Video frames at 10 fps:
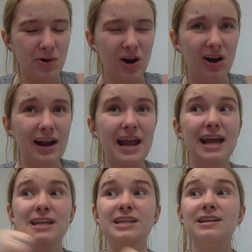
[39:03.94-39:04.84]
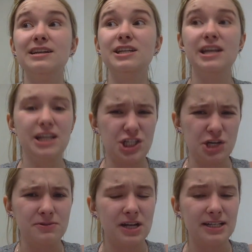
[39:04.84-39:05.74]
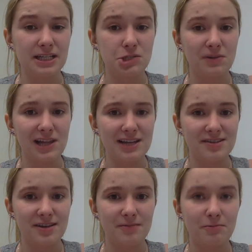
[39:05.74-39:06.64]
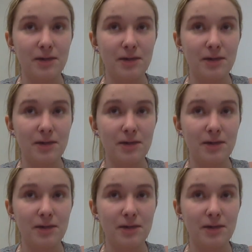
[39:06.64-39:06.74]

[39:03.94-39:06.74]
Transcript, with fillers: were, and he, she was going to teach him a lesson.